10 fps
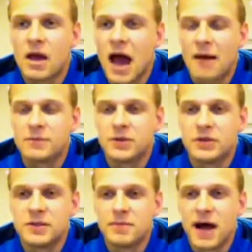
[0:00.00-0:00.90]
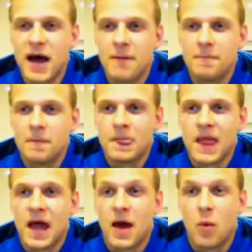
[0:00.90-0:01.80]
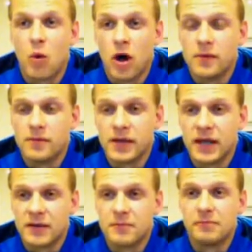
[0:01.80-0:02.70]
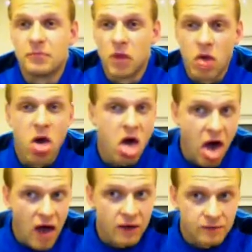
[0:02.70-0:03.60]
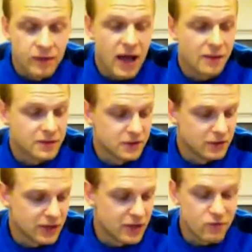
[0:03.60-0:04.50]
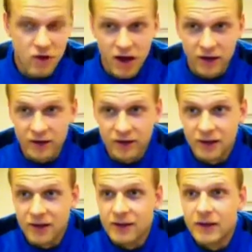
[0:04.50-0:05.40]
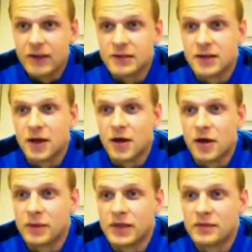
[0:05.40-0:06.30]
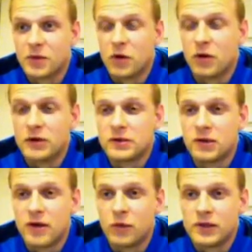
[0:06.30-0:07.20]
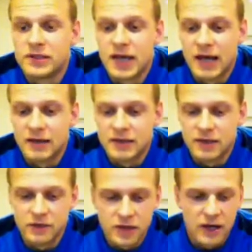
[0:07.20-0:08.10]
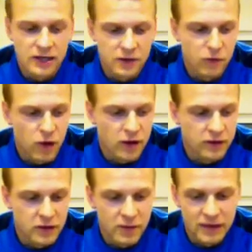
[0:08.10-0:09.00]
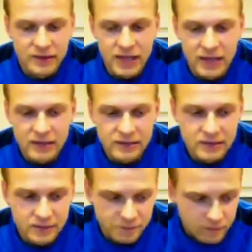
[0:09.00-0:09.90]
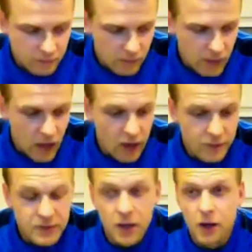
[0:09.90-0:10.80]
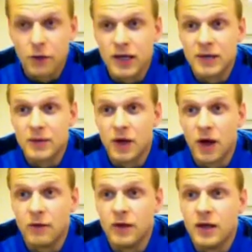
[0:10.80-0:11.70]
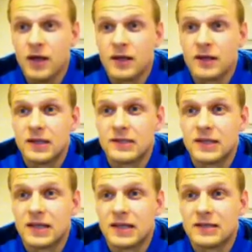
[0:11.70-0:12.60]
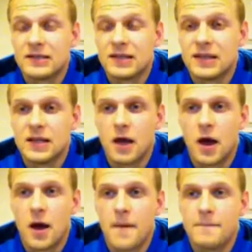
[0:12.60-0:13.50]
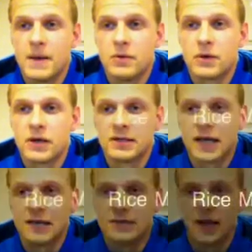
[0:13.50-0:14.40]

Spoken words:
absolutely sublime and 1 being absolutely rank. So I'm going to give them all a score out of 1 to 10 to give you an idea of what I think about the tastes. So here we go. This is the milk taste